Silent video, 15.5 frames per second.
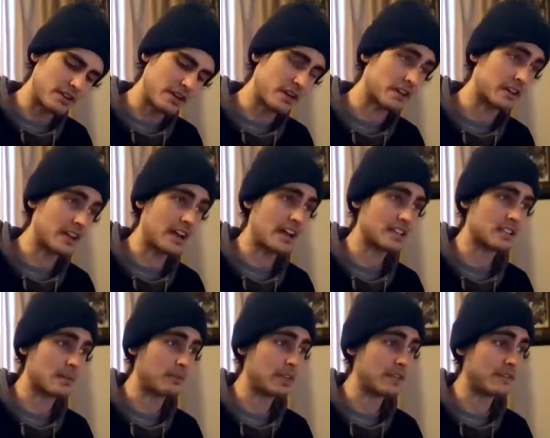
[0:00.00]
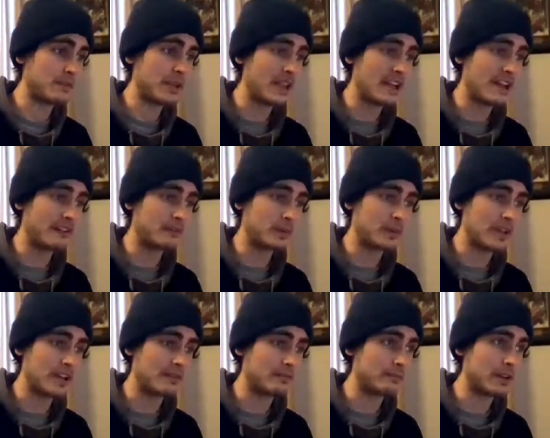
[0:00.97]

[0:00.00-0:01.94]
here, guys. I believe we have, what do we have?